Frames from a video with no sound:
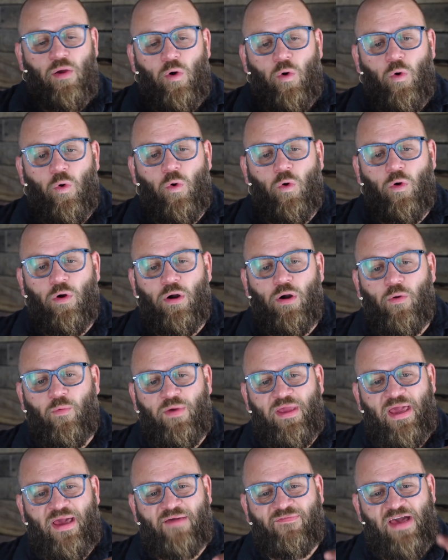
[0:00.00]
Or
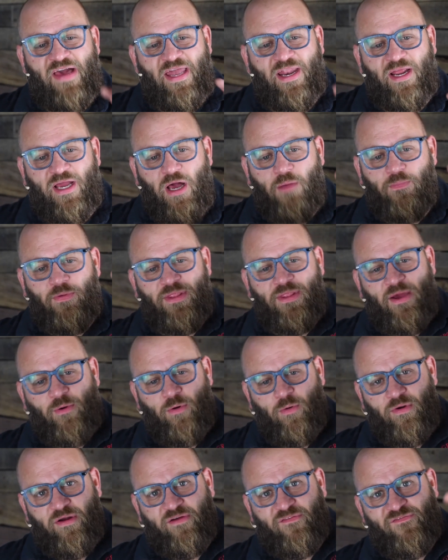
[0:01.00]
we have had a couple that
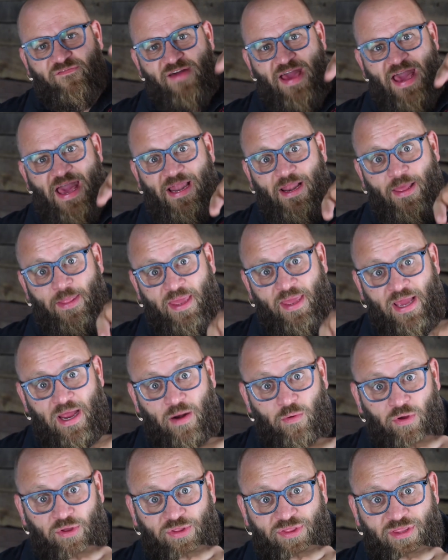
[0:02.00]
were real fat and then
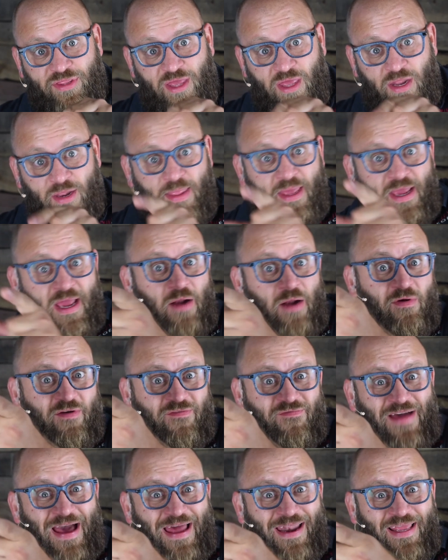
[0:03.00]
got real thin and then got real
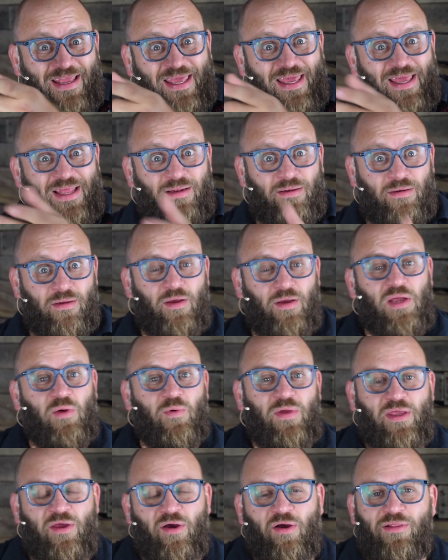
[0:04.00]
fat again.
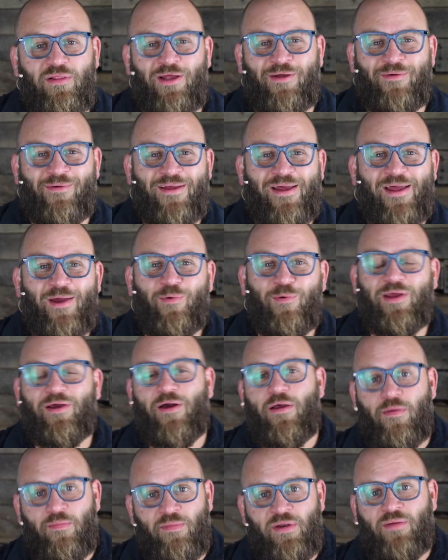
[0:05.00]
We call them
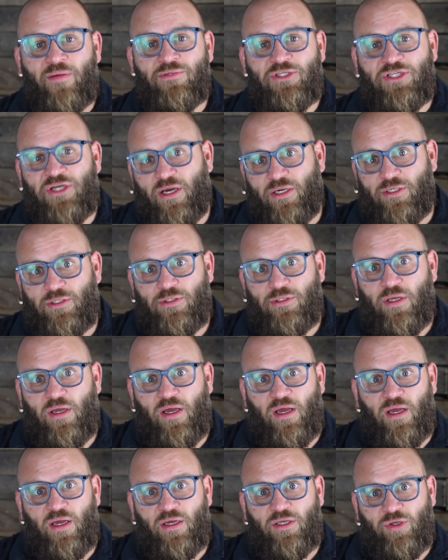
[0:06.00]
nunchuck
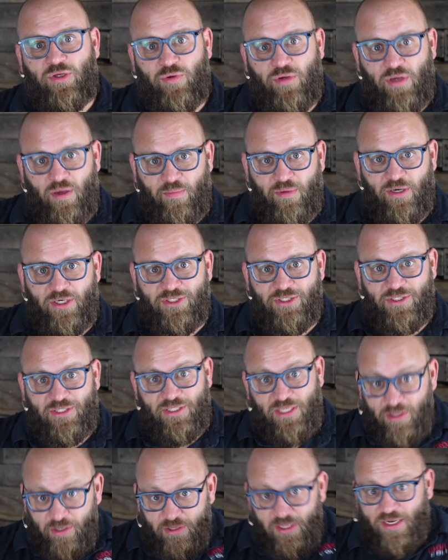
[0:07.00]
cucumbers.
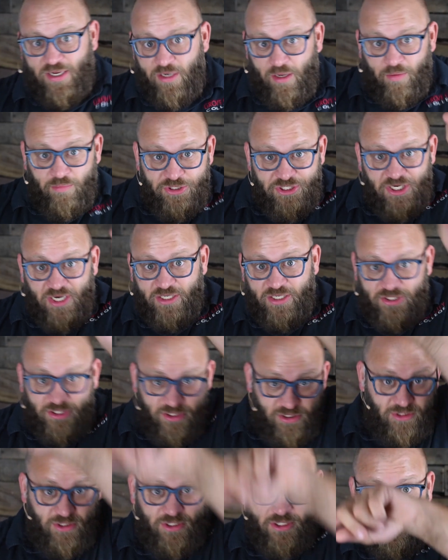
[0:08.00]
They look like
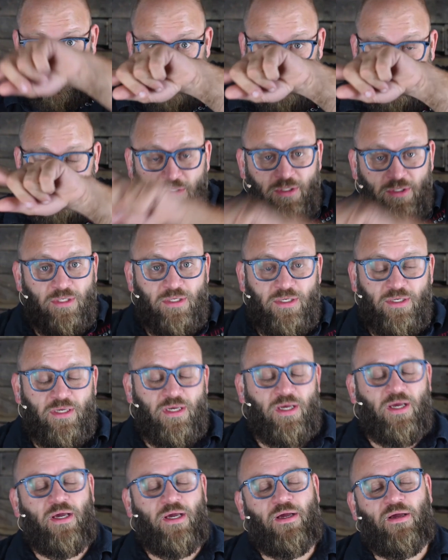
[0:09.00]
nunchucks, you
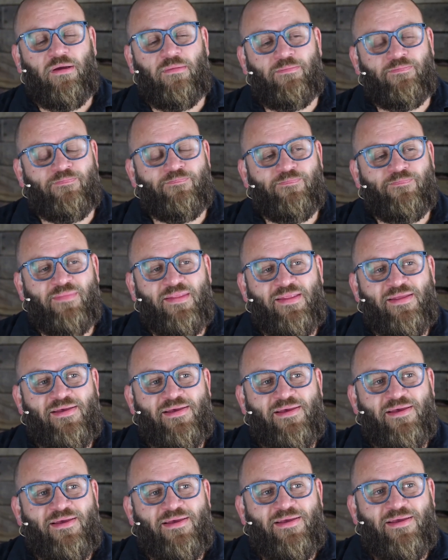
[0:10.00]
know.
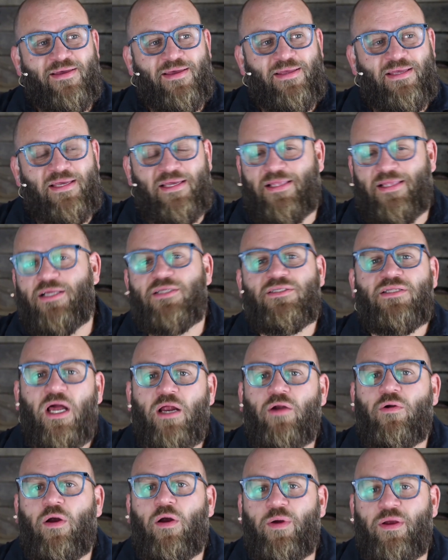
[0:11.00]
It's
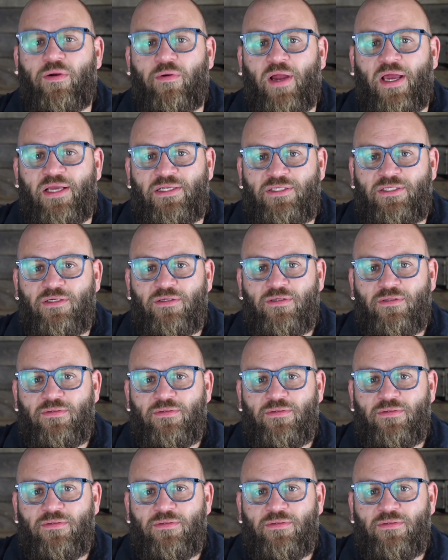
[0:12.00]
not growing right.